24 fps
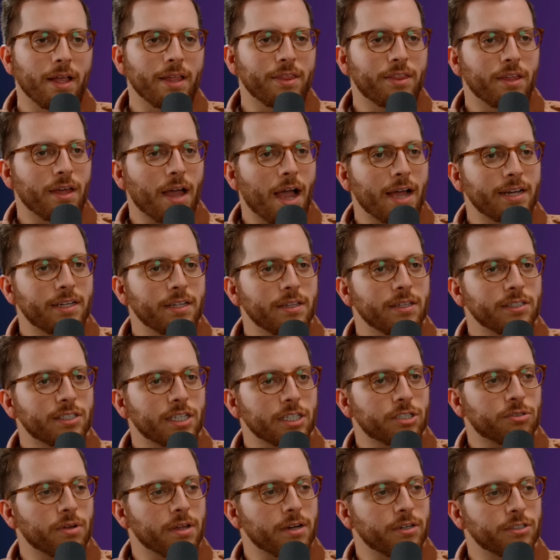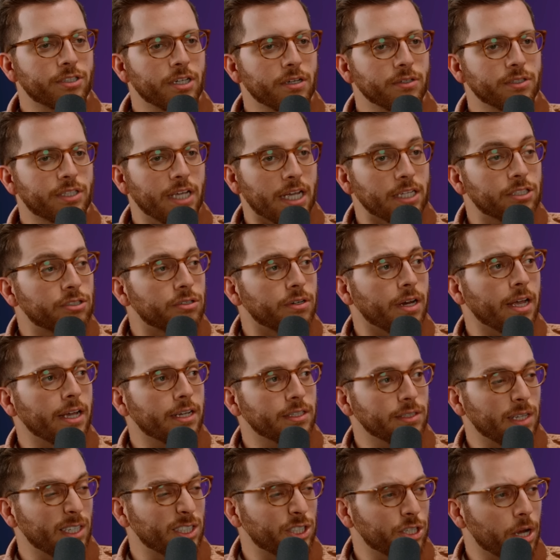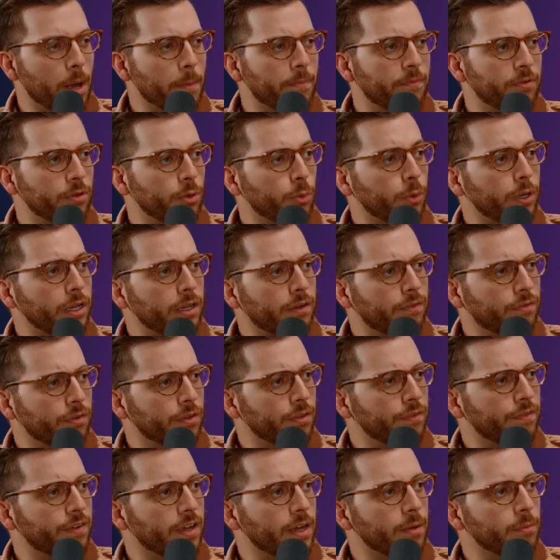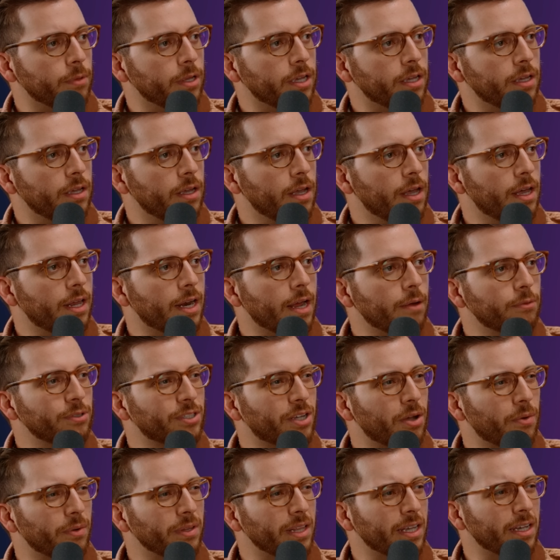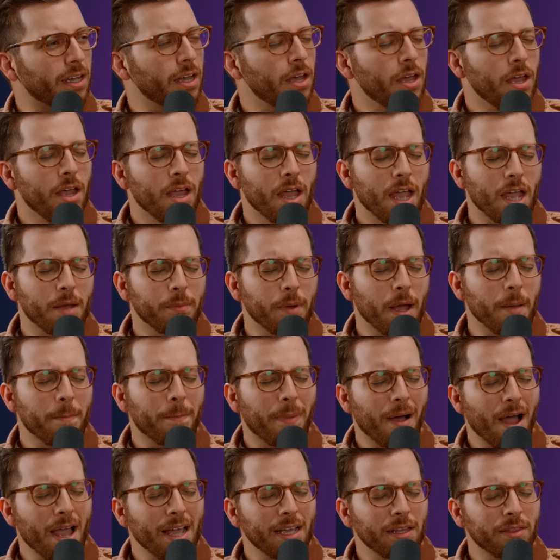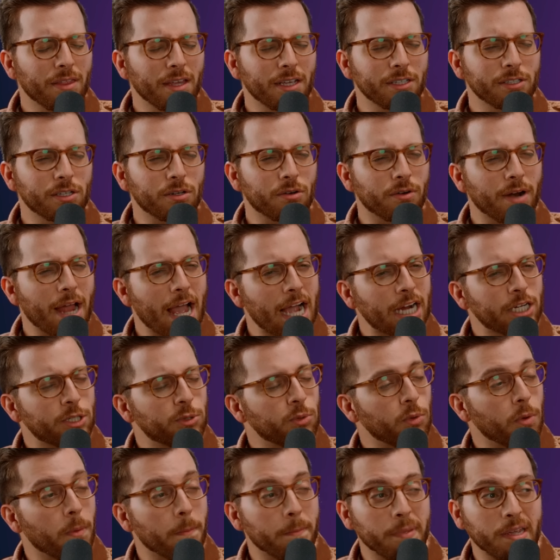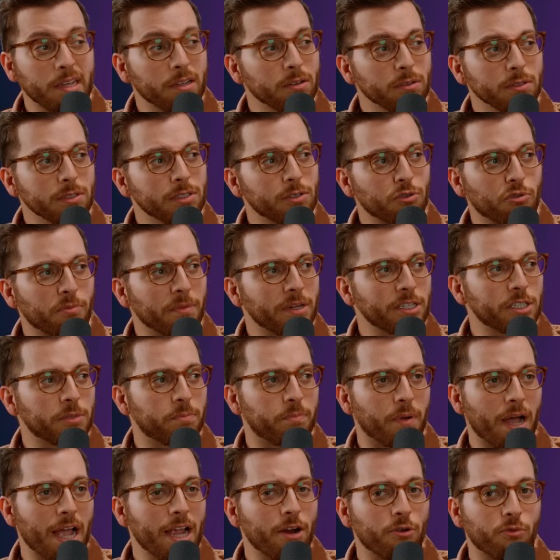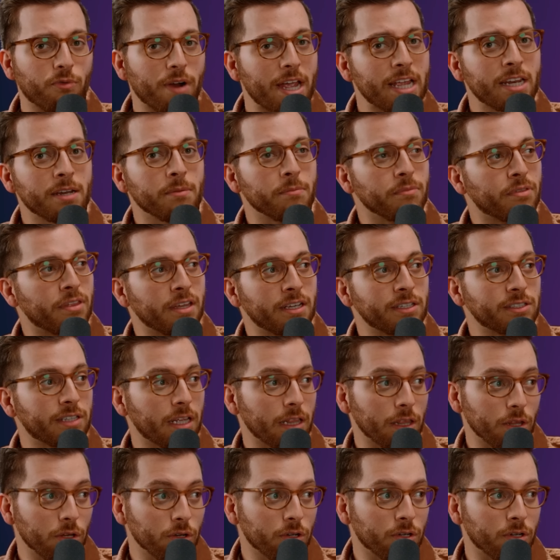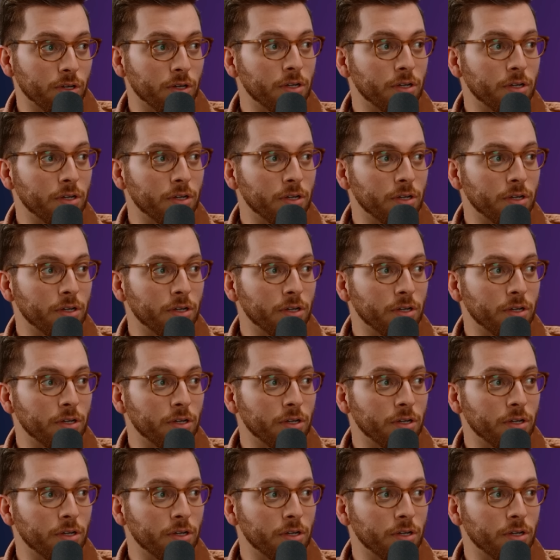I, I did this at Trader Joe's yesterday because I shopped for the week for the family, and I was going like, am I buying things that are actual meals, or am I just buying random things that look